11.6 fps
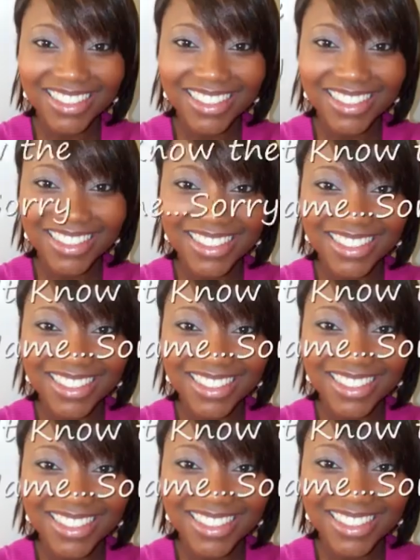
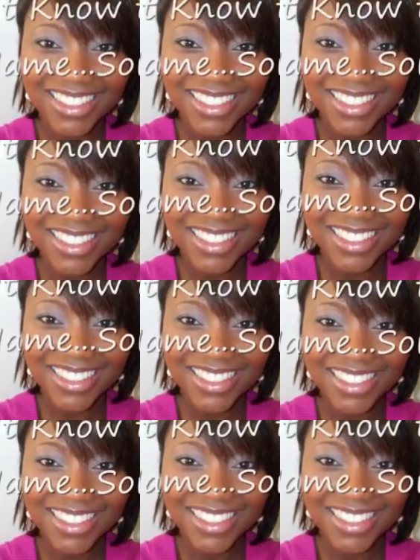
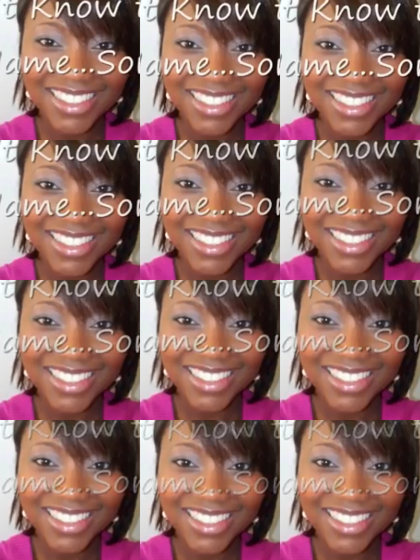Nothing is said.